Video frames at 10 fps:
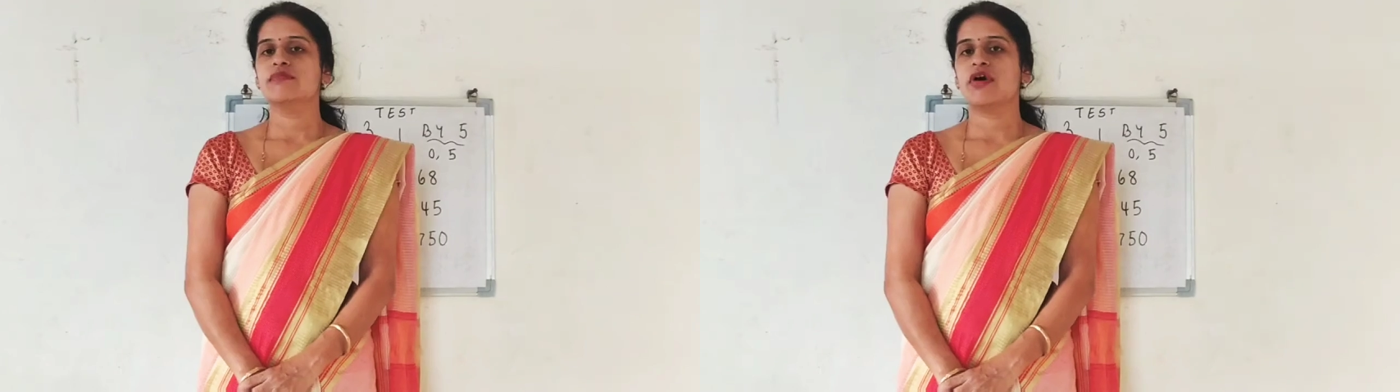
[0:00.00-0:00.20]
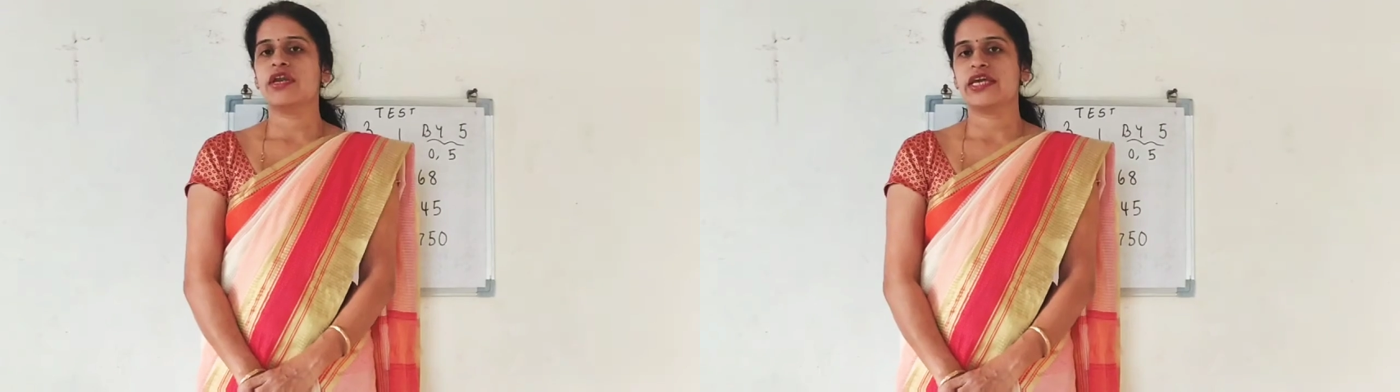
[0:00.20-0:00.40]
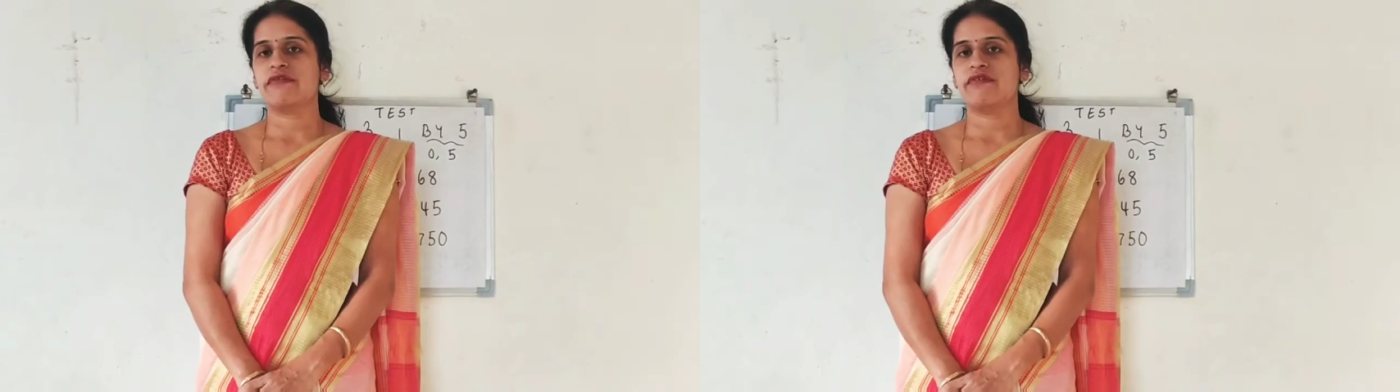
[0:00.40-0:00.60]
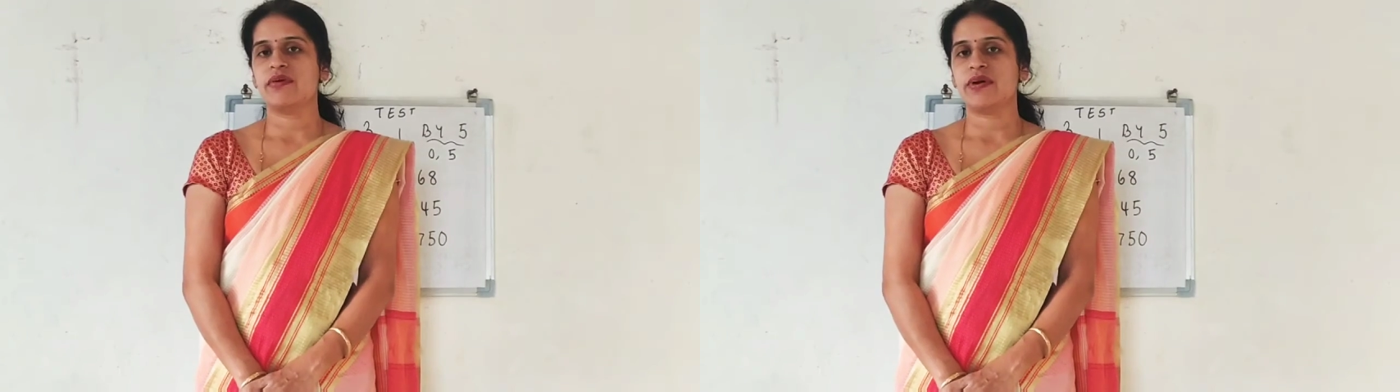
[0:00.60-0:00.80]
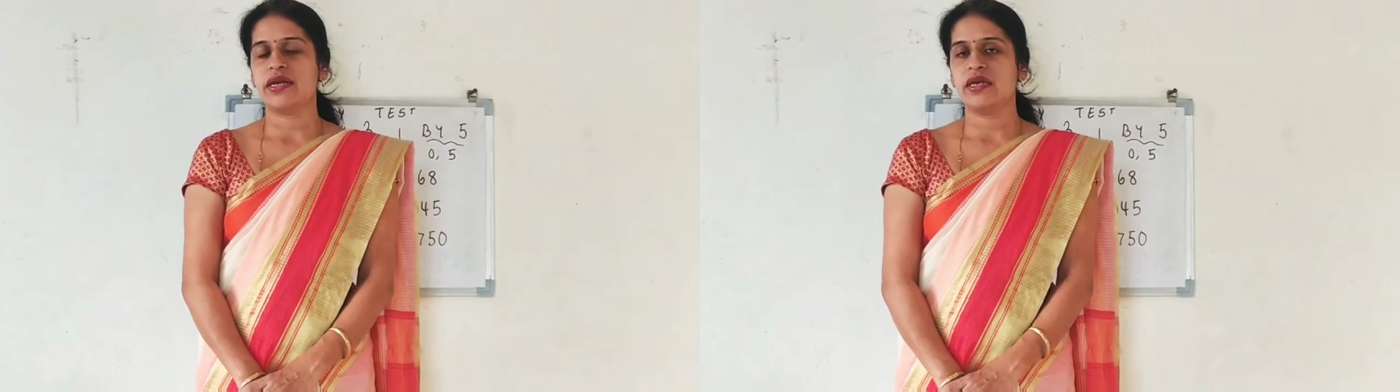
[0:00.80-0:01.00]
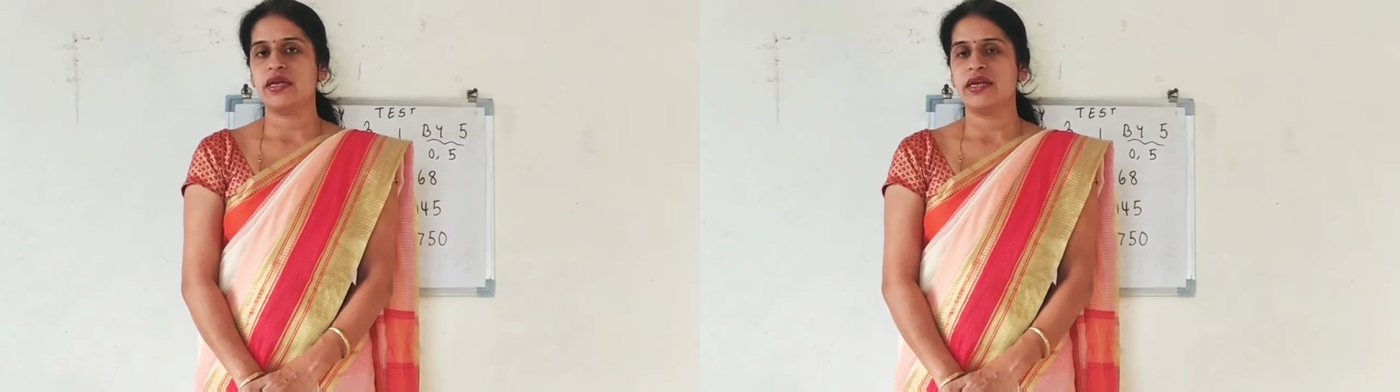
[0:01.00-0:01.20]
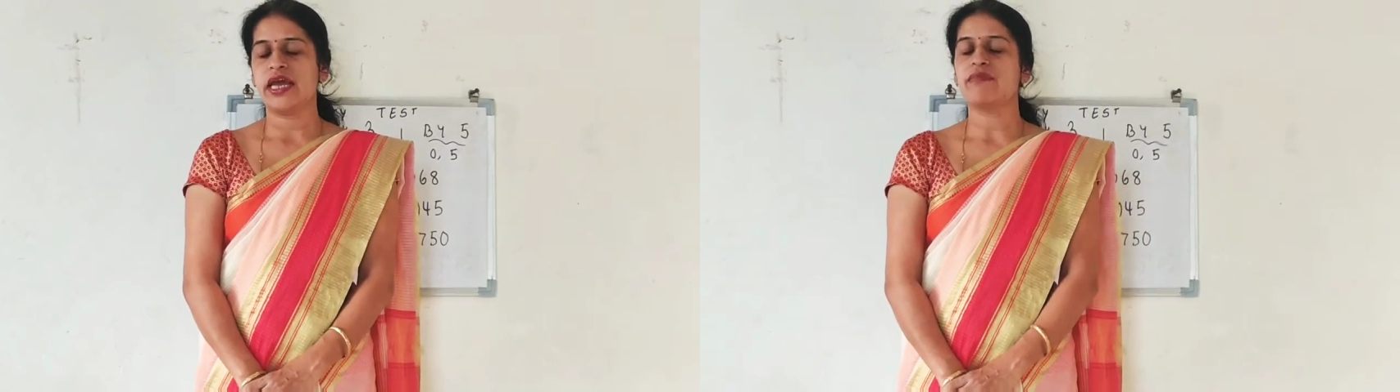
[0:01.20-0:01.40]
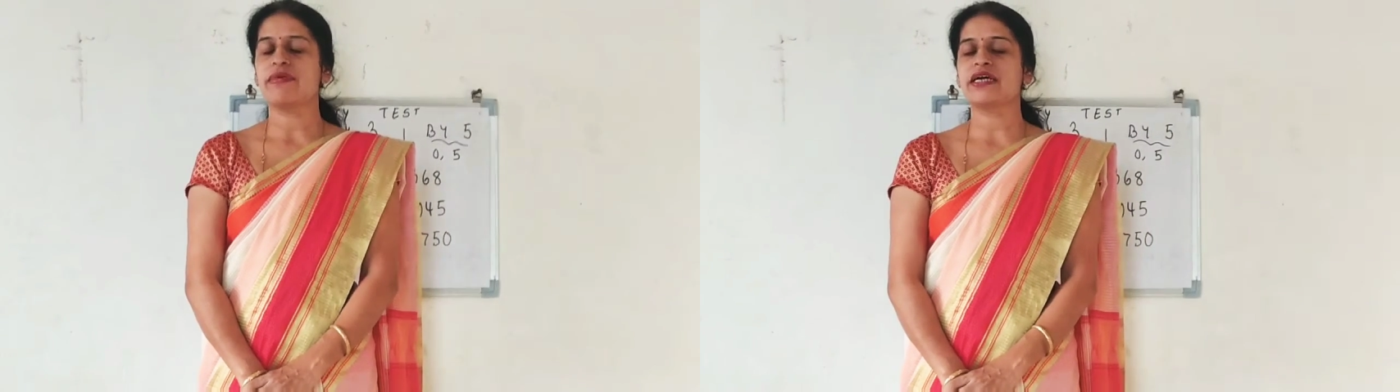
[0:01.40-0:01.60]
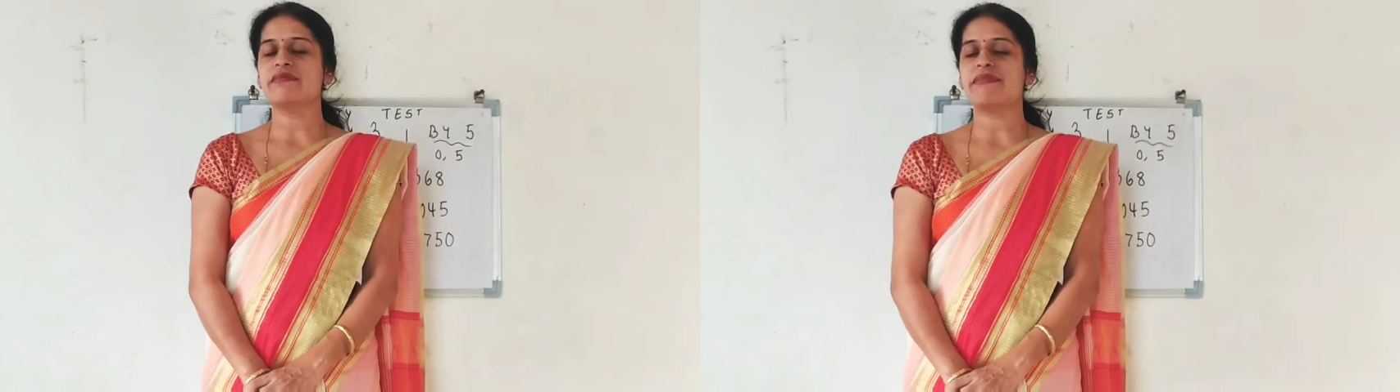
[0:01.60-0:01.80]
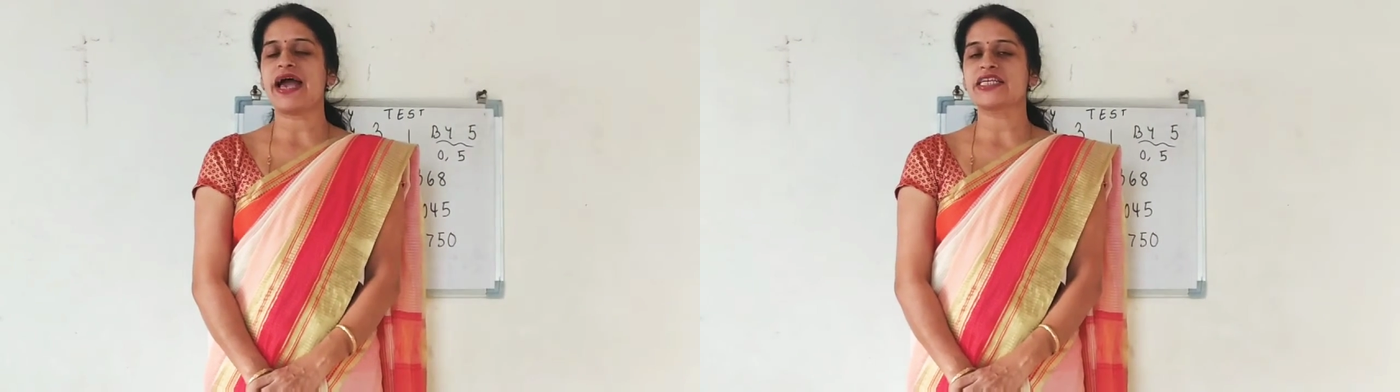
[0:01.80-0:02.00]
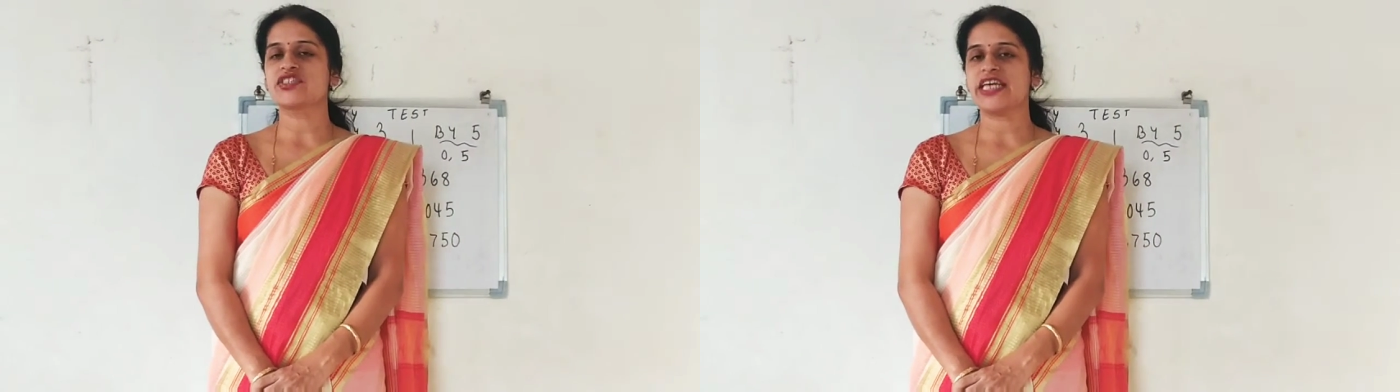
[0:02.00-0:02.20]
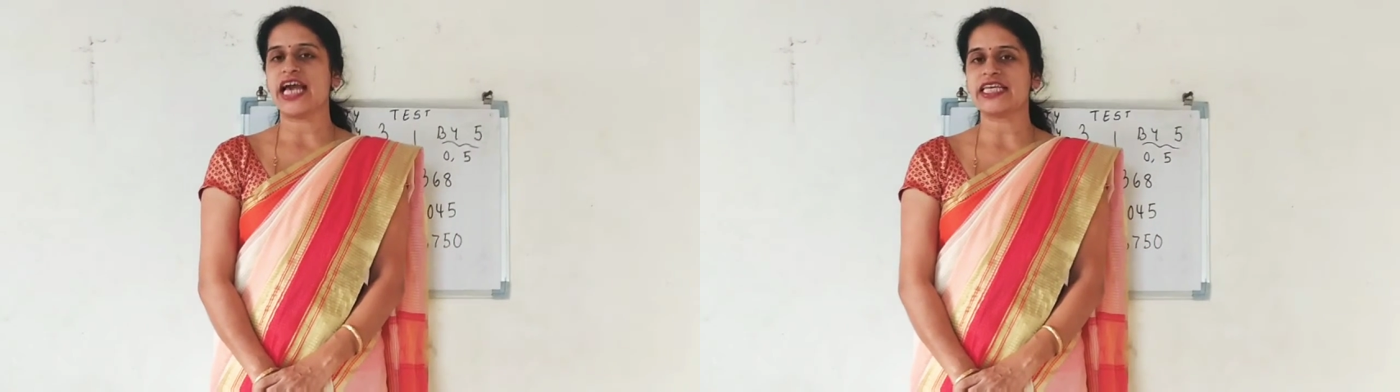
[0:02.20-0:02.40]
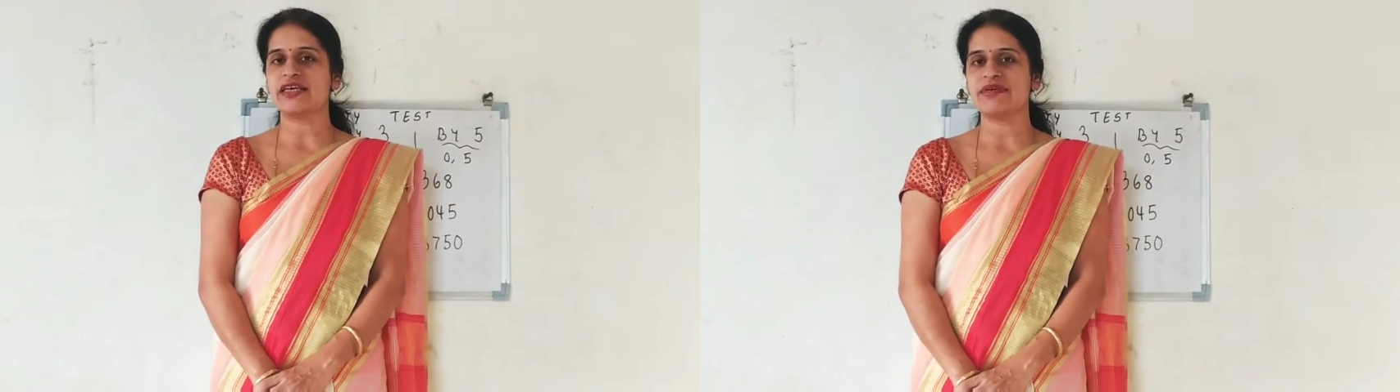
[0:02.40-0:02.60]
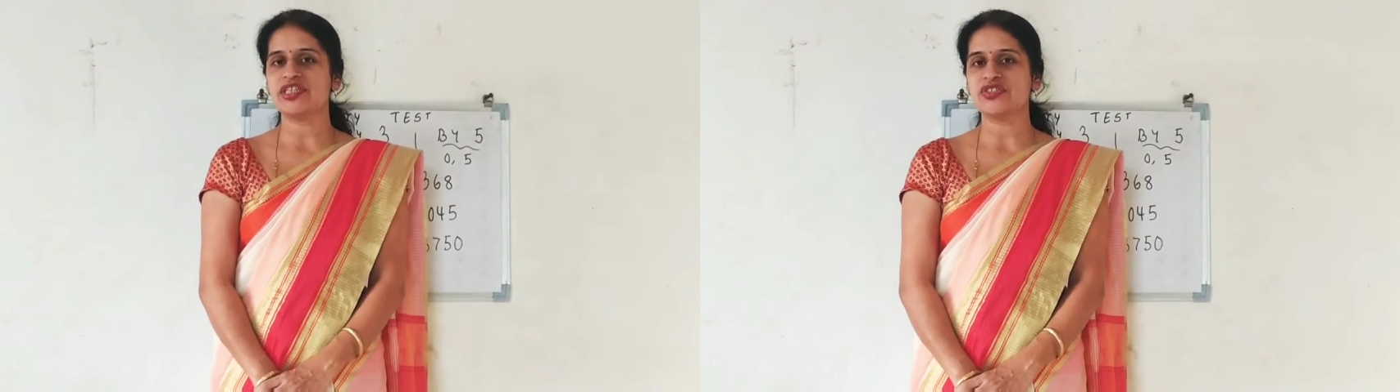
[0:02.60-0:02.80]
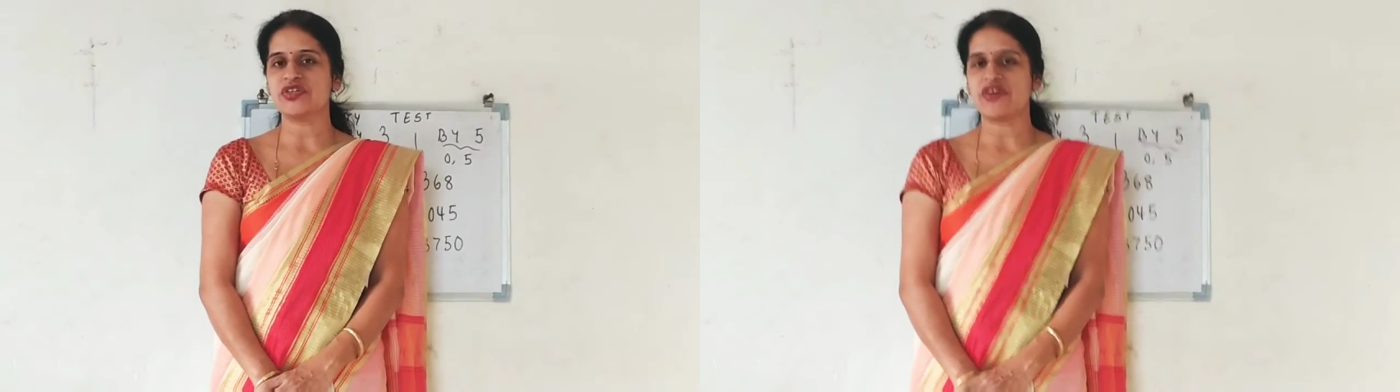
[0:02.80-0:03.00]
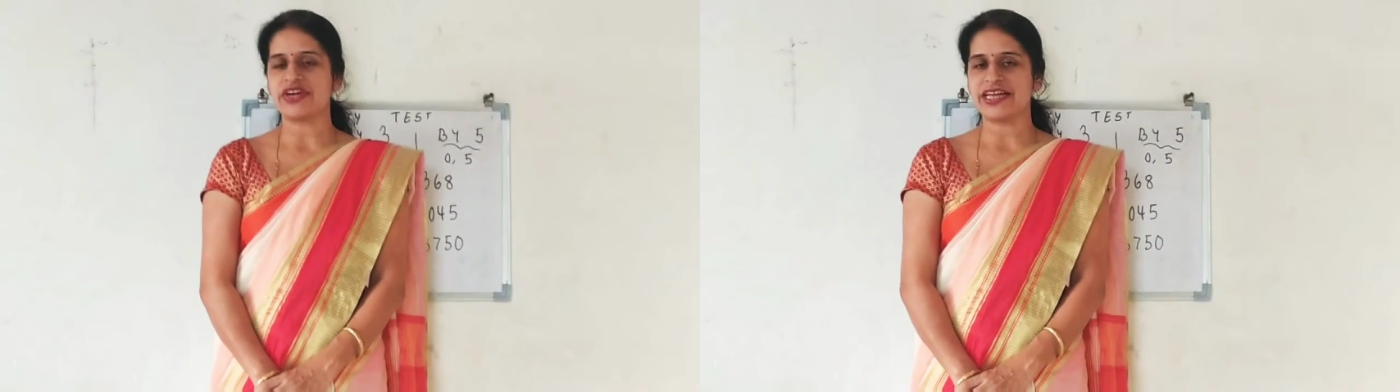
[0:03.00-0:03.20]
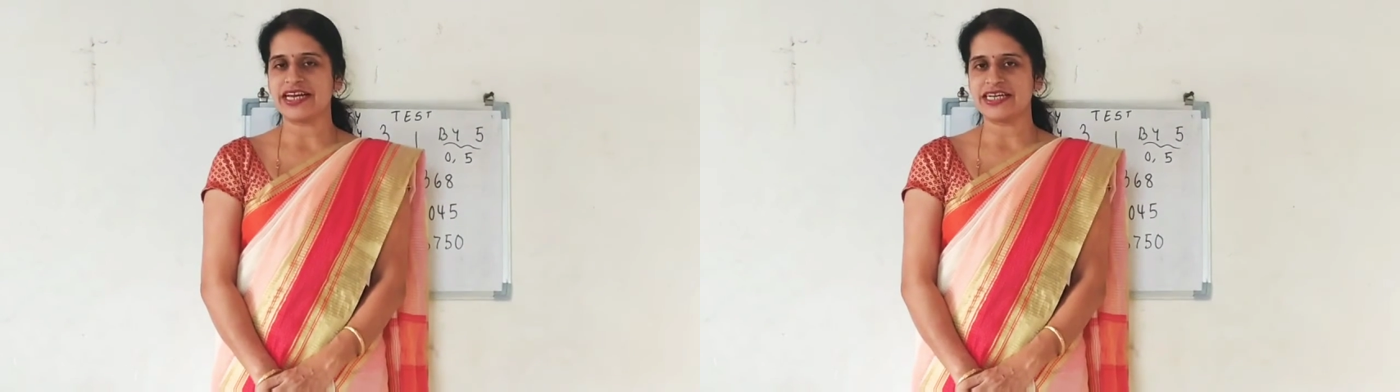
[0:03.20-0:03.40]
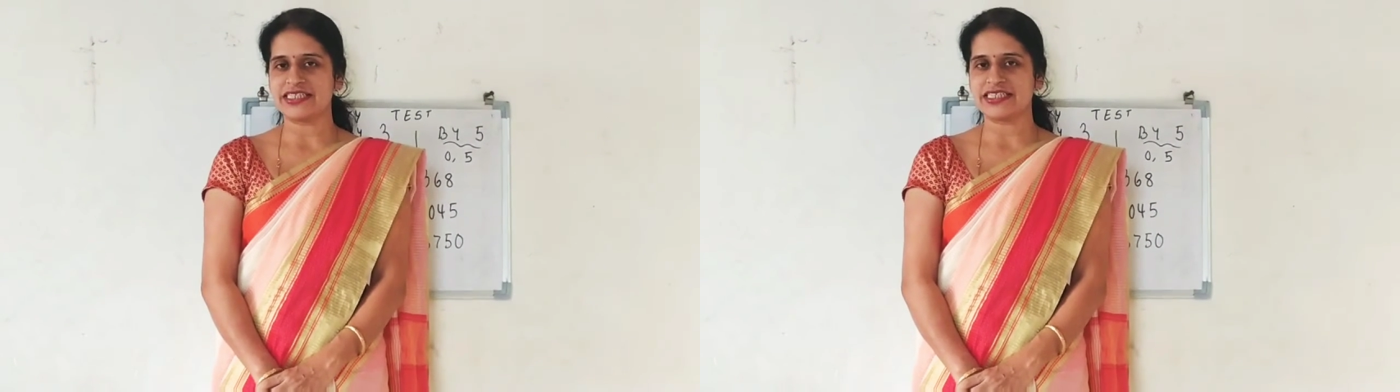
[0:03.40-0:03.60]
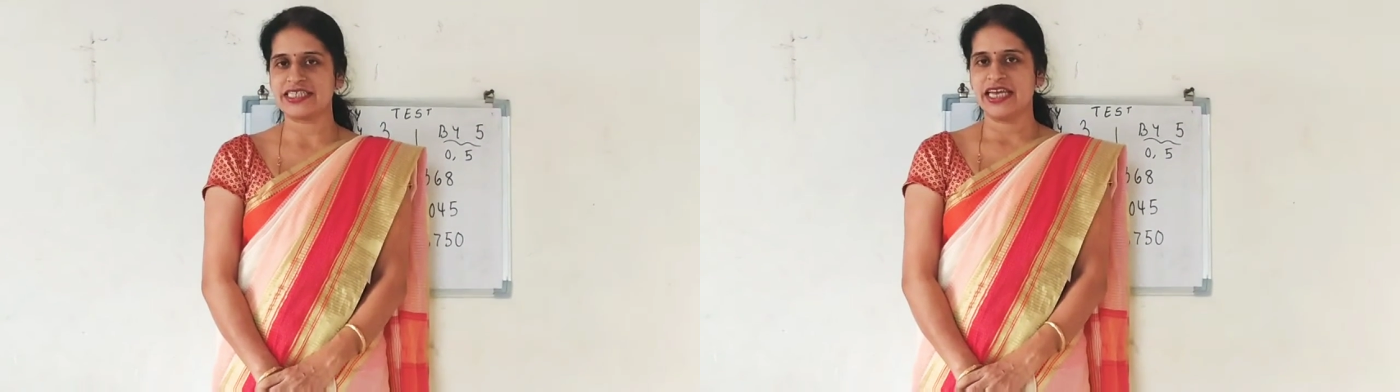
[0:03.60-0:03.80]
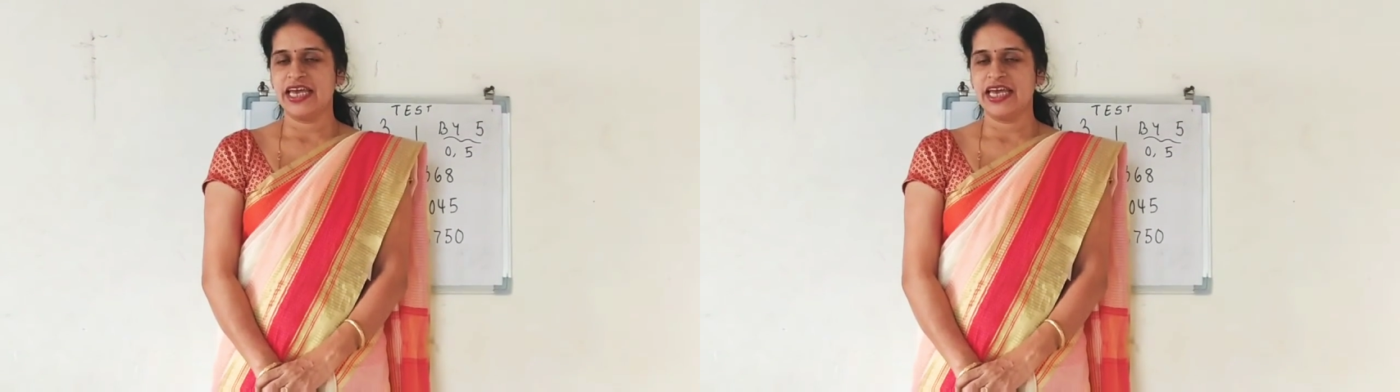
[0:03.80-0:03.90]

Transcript: Good morning everyone and welcome back to the Alchemy tutorial class.